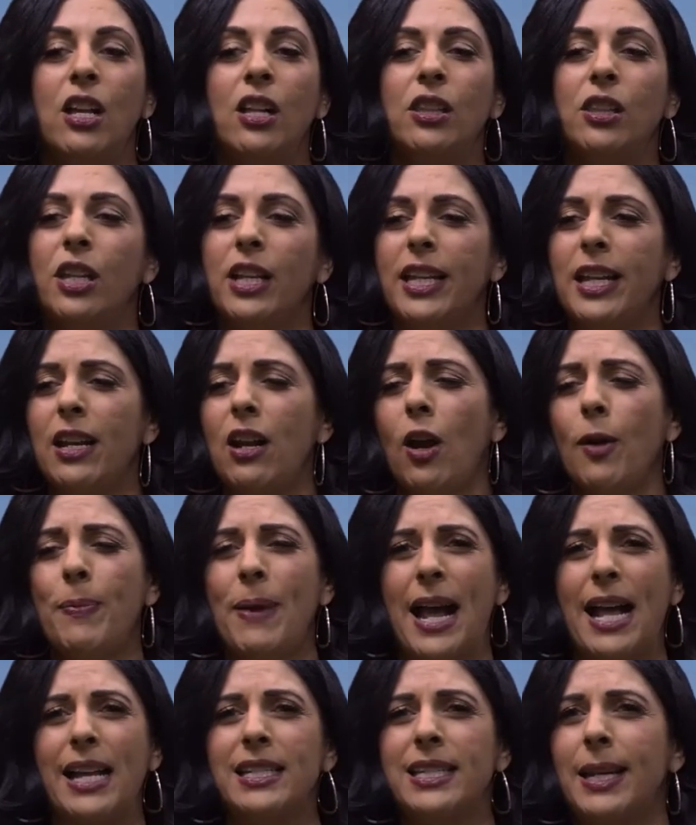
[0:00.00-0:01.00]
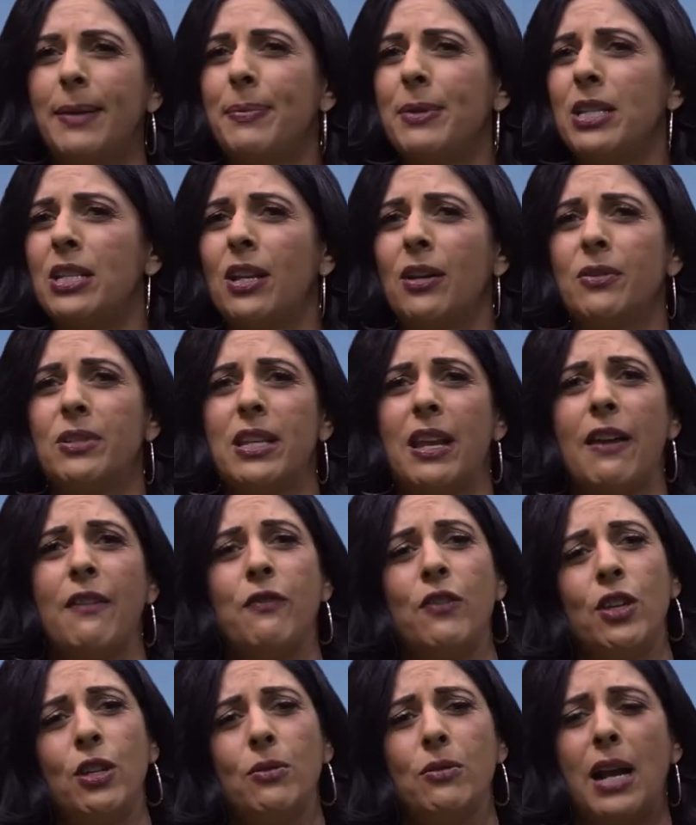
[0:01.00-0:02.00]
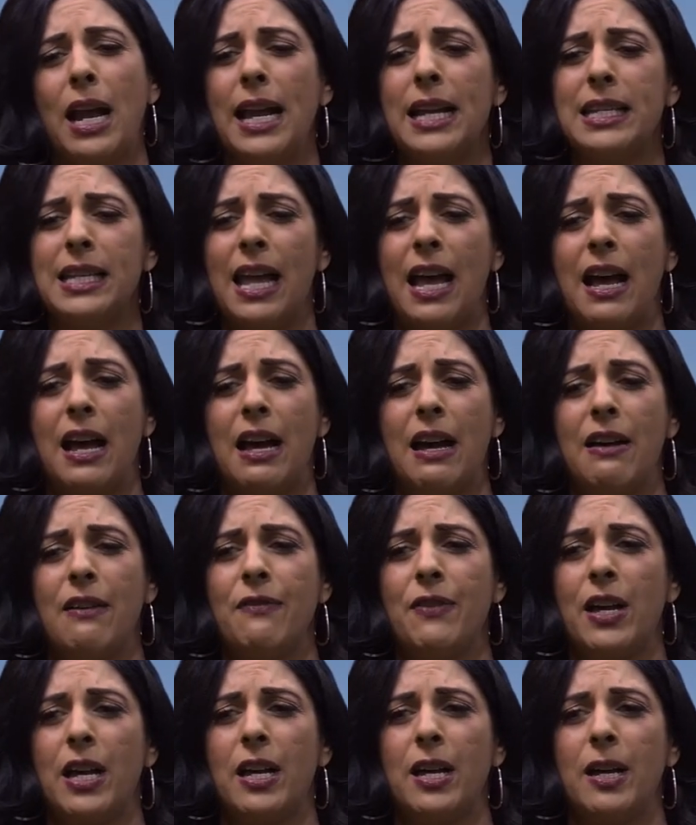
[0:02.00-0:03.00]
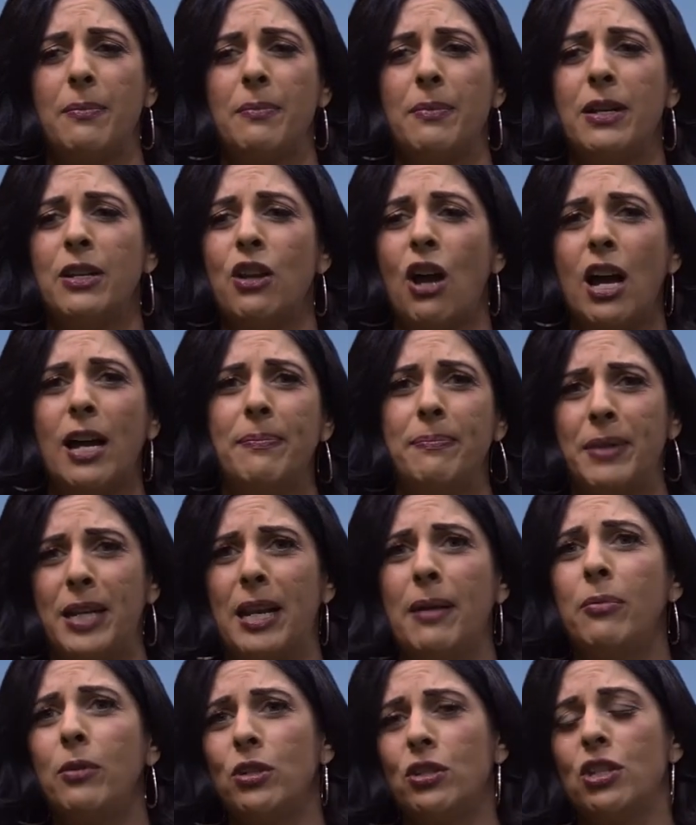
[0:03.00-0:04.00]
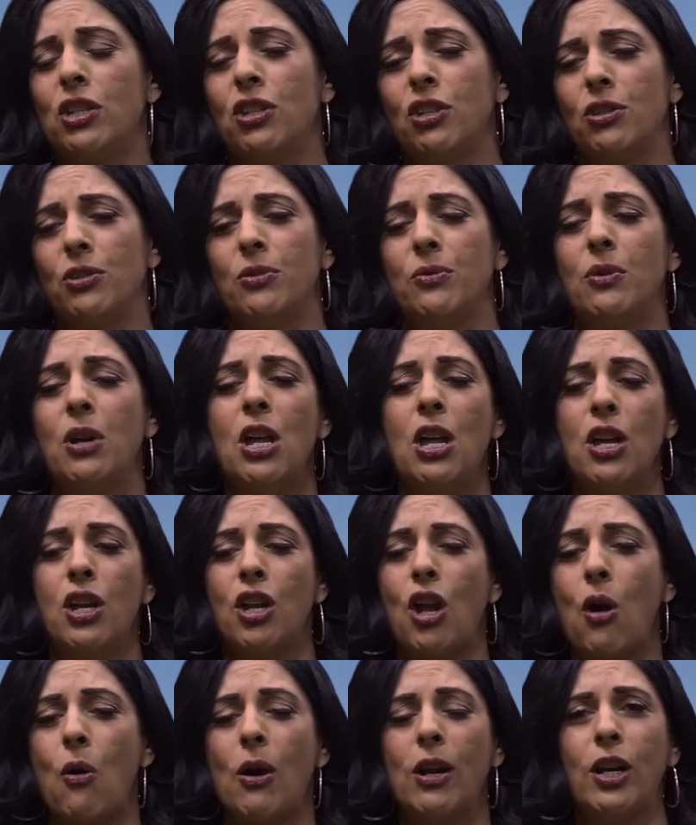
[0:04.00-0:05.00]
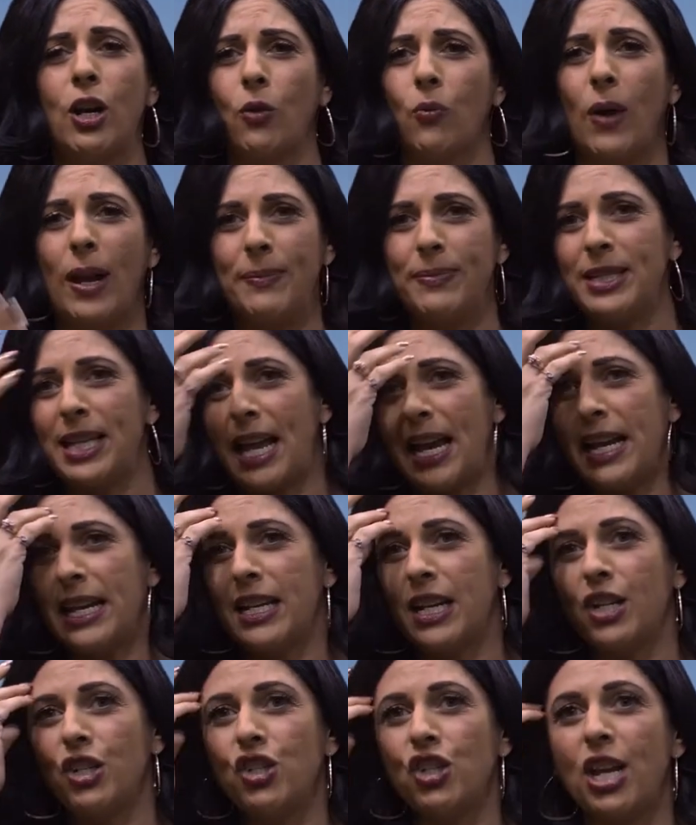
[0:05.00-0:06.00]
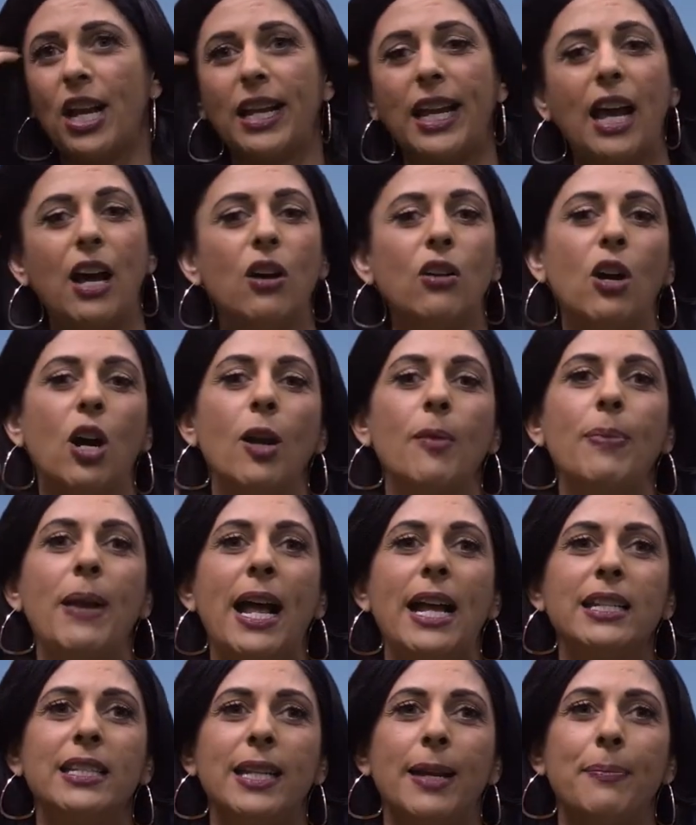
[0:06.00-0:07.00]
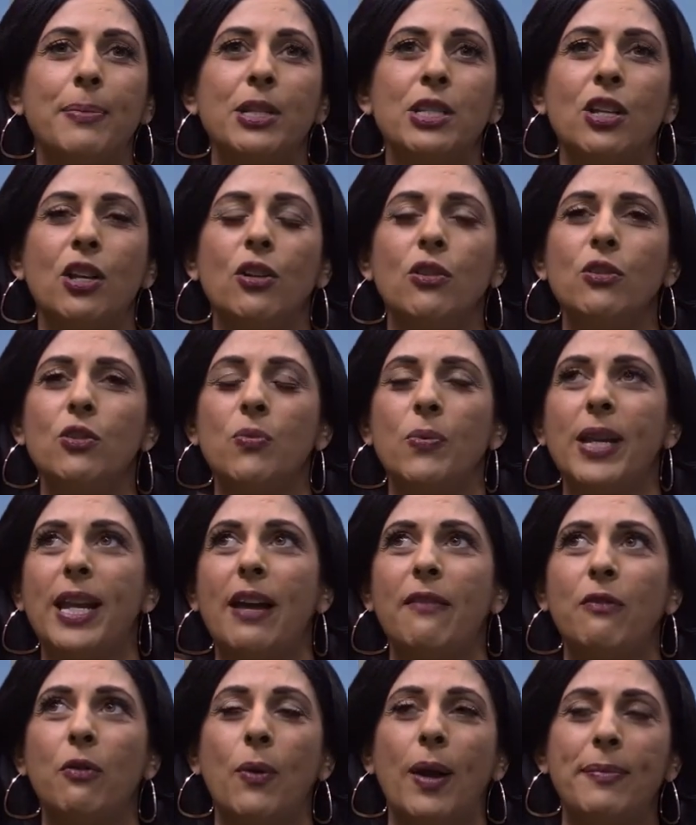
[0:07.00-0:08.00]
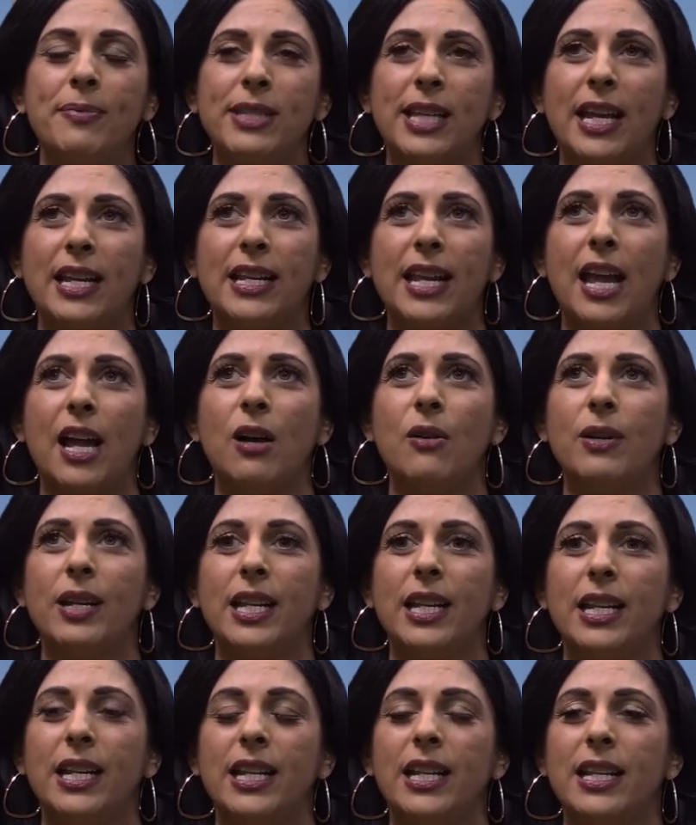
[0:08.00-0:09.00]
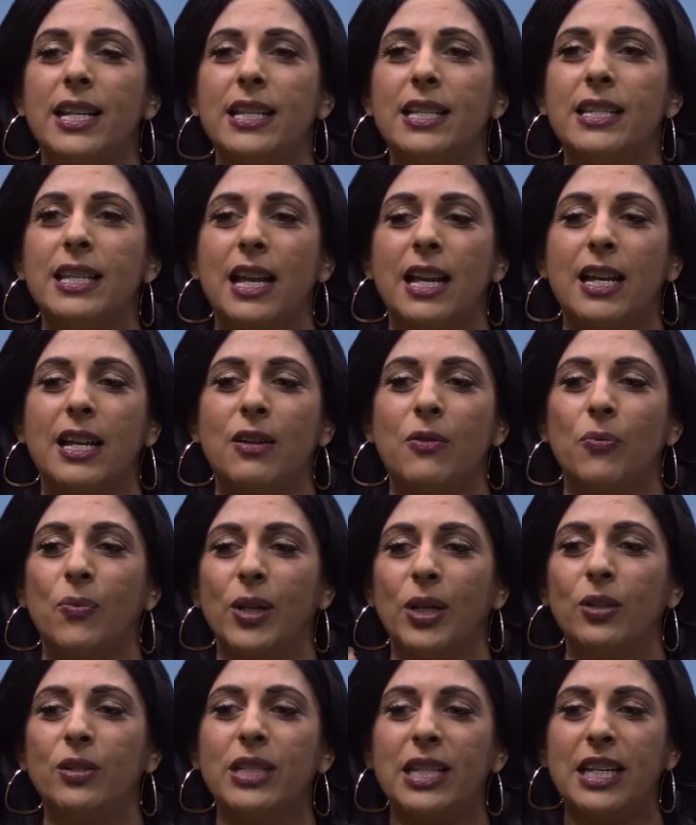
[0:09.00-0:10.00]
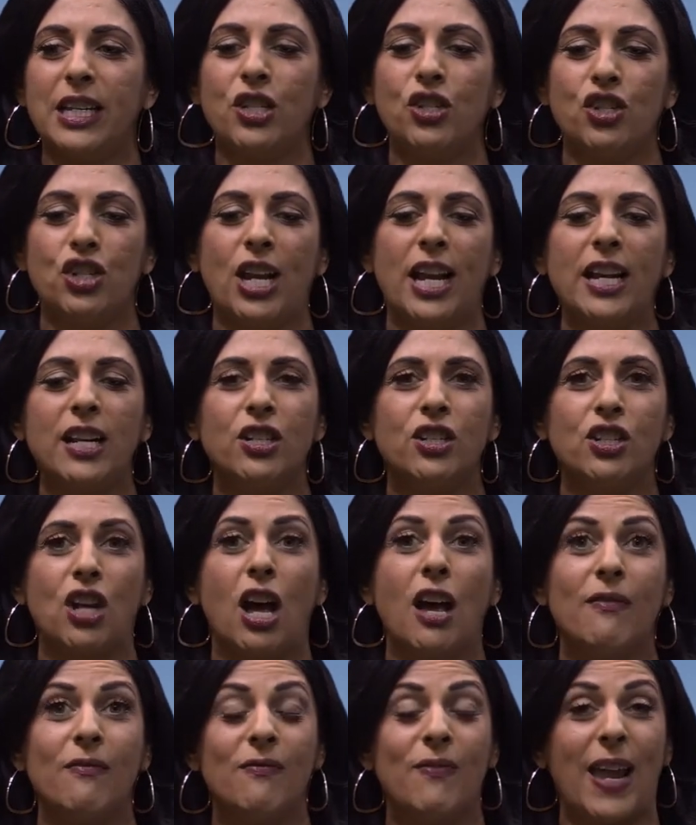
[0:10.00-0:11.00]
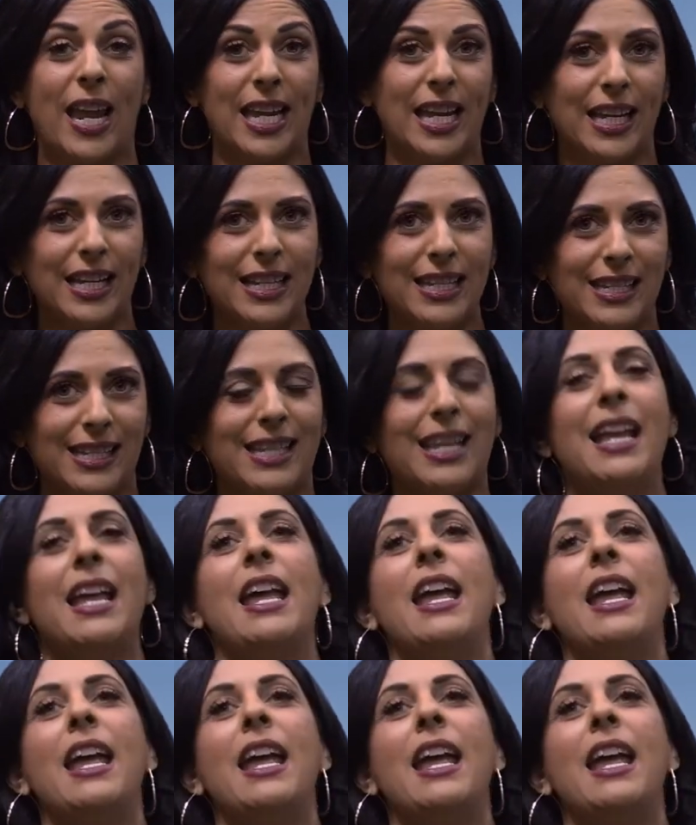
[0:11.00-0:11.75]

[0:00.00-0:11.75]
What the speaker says: Look at our past episodes. If you guys have not been able to go on our website and check out our past episodes, we have a website now. It is realtycheck.vegas.